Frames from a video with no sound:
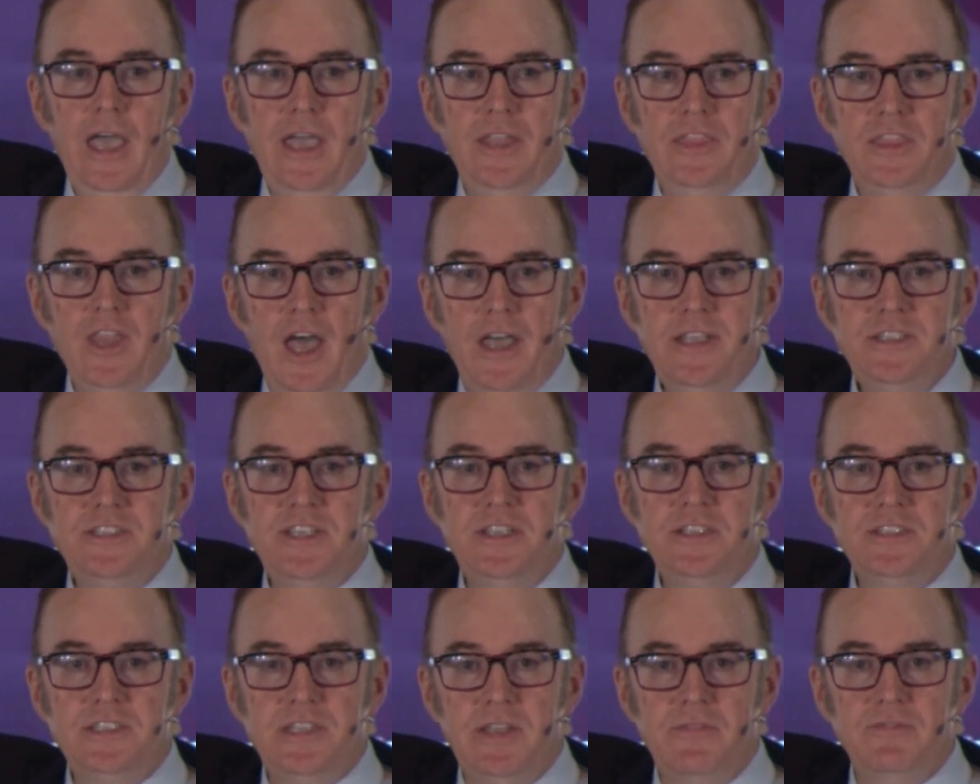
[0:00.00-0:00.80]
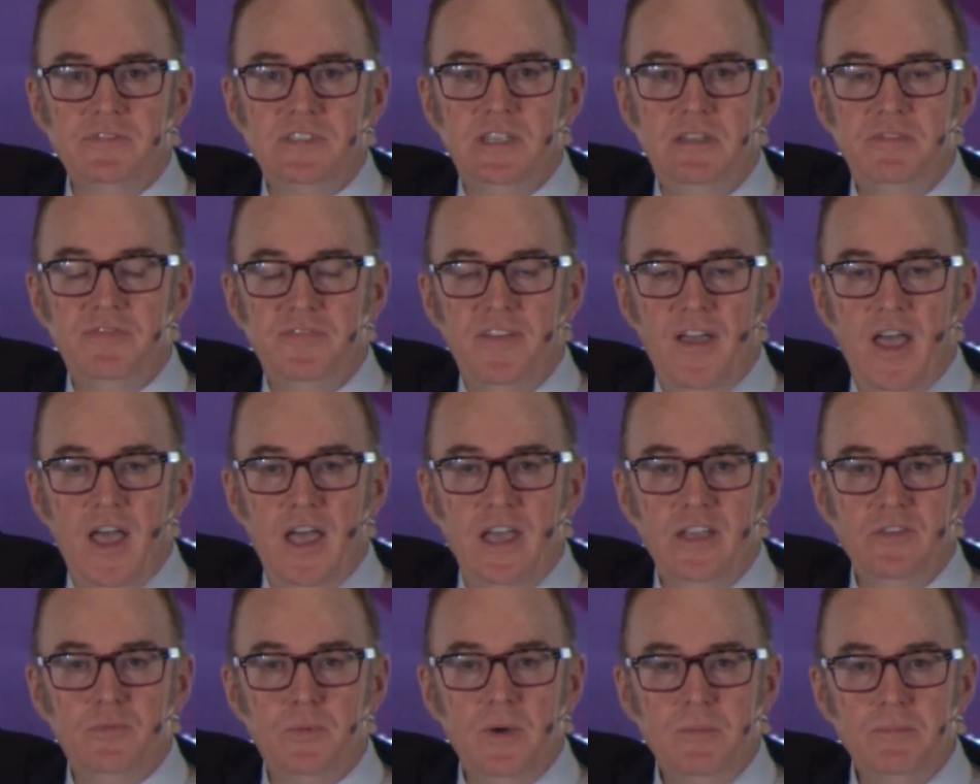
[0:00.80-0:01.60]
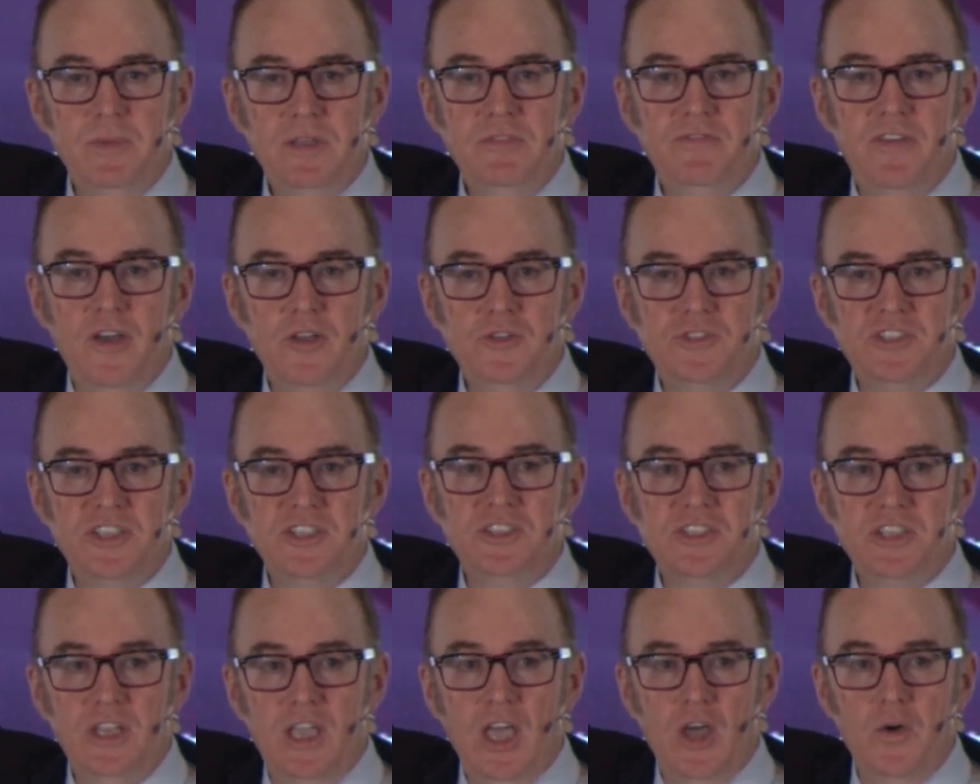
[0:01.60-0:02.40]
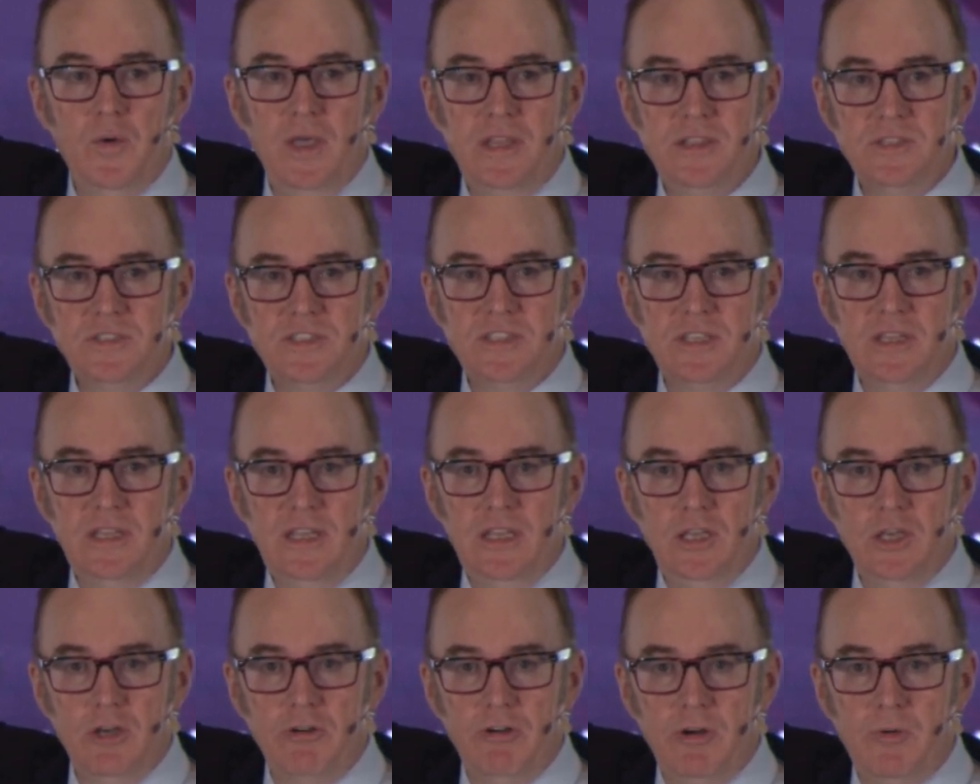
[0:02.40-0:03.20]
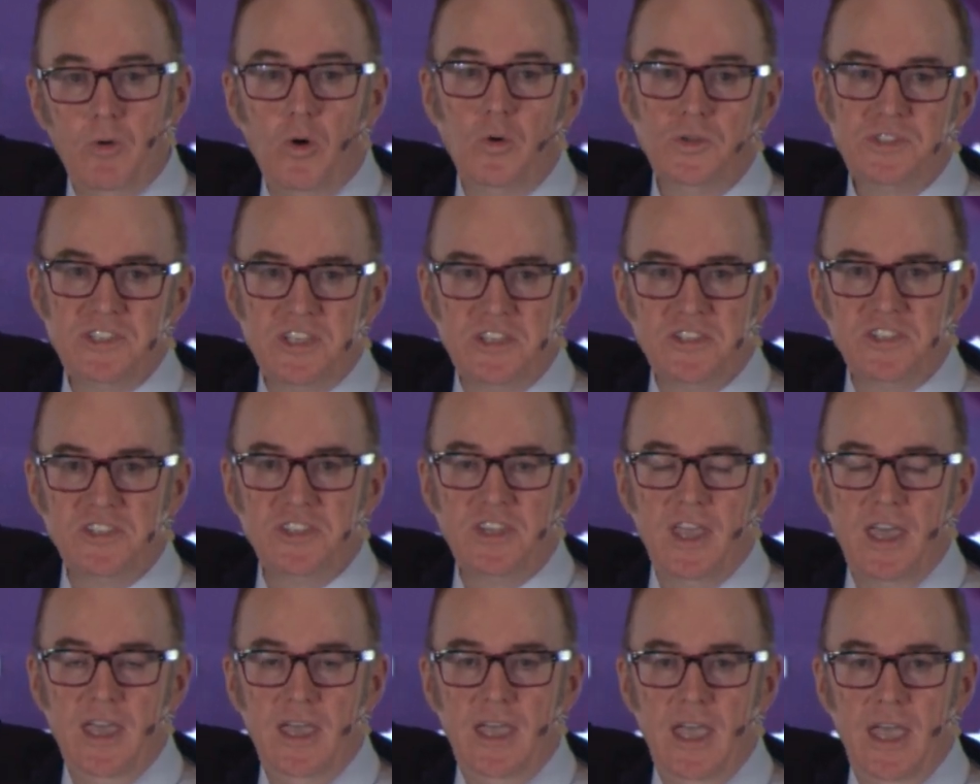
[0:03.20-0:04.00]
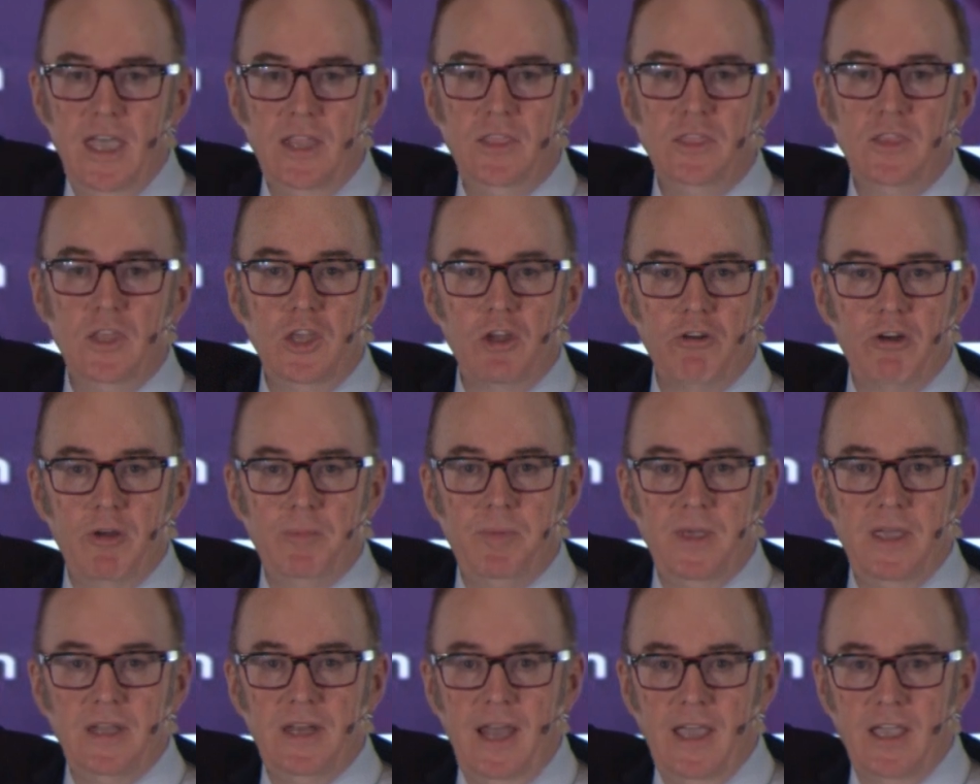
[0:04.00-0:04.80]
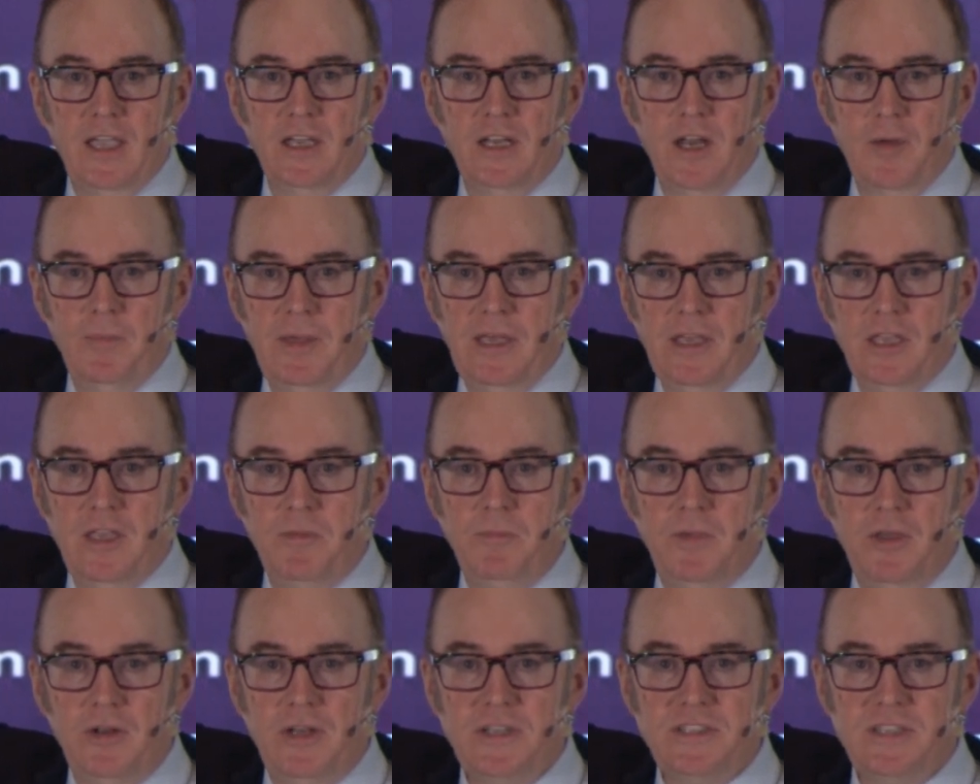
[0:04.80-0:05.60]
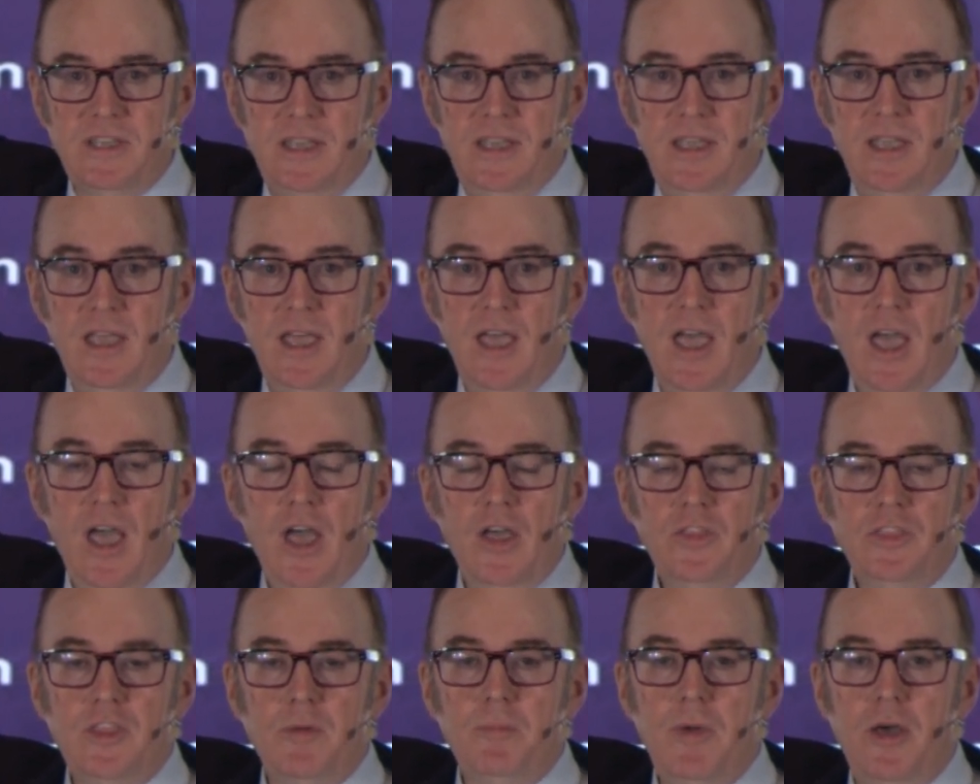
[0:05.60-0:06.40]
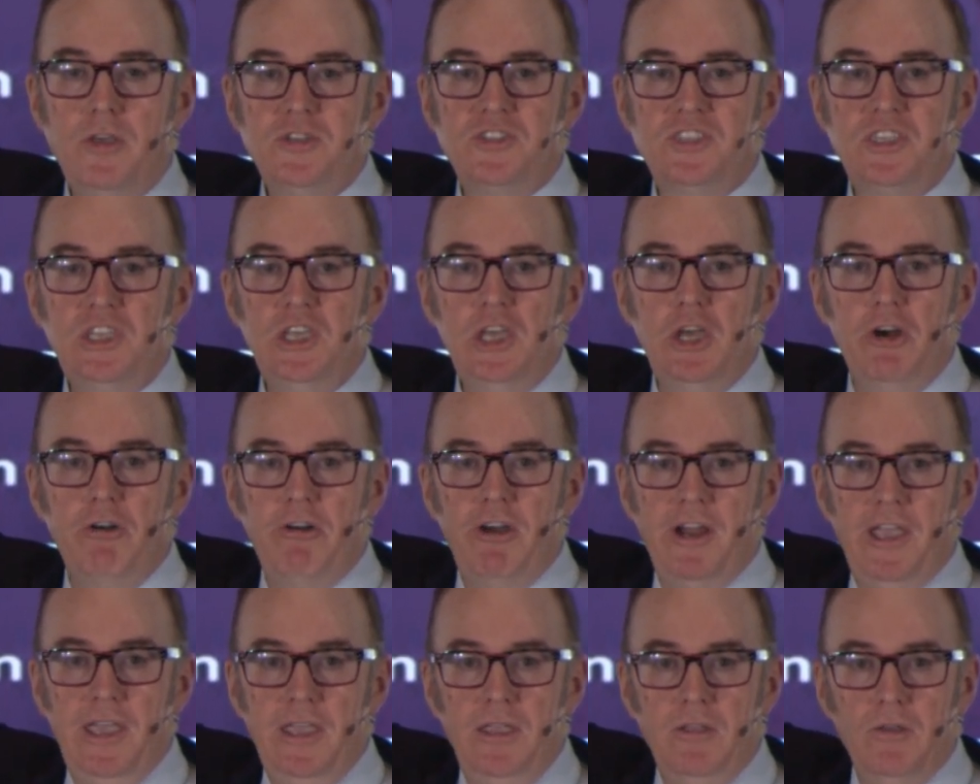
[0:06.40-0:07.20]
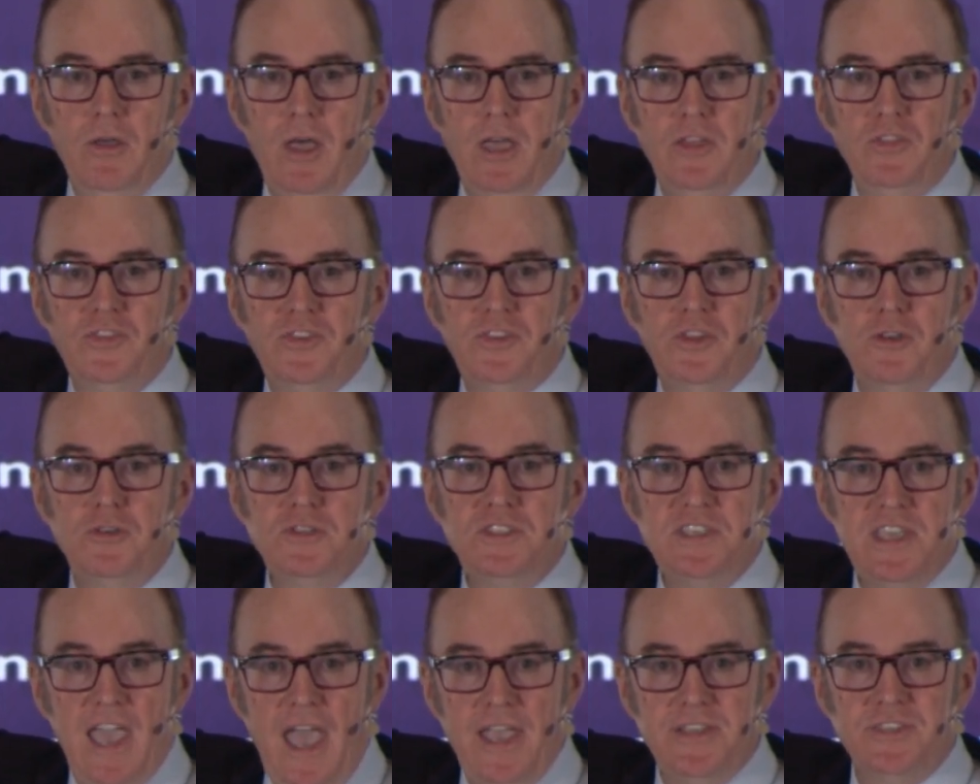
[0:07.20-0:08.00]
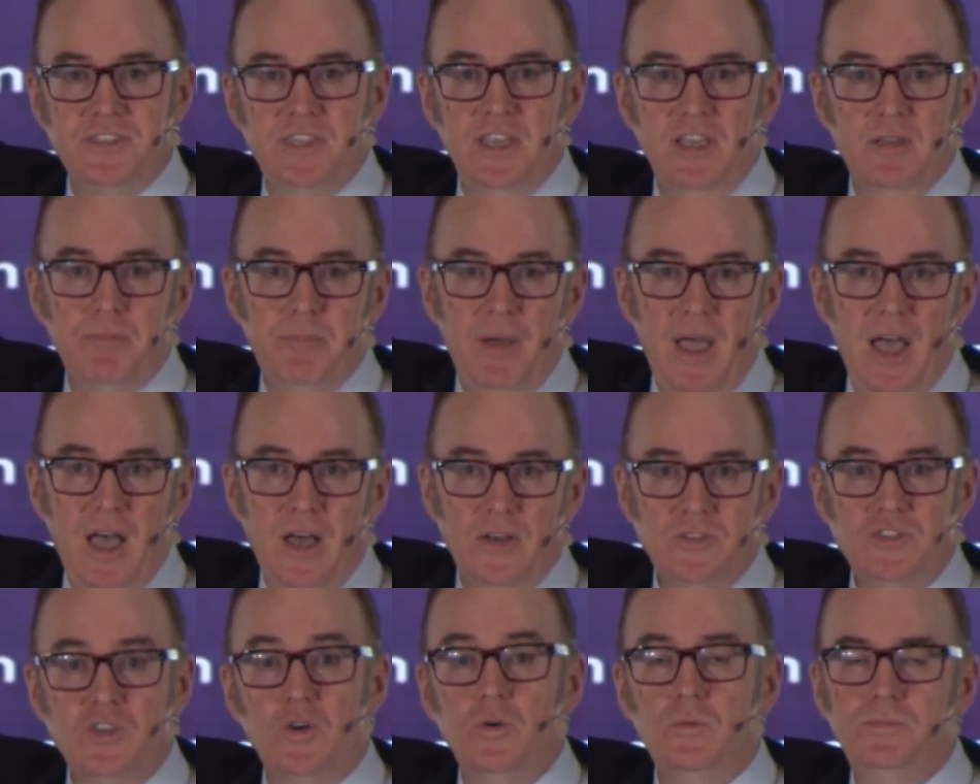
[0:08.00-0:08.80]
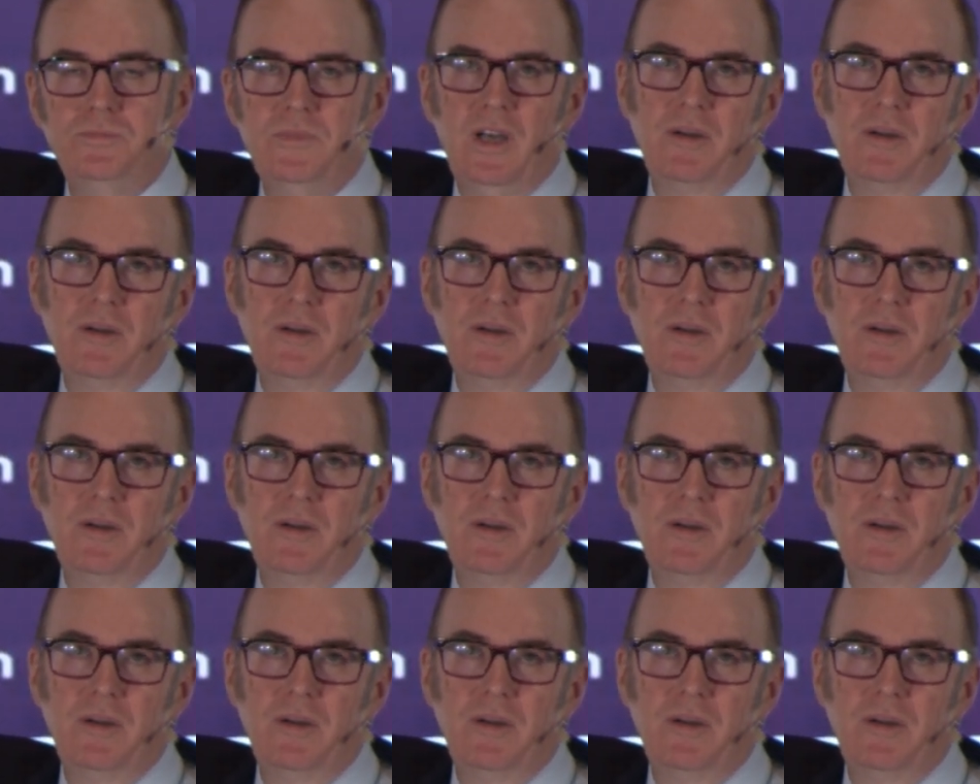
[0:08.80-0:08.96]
In 1975, when we voted to go into the Euro, or to stay in the European Economic Community, the most Euro-enthusiastic part,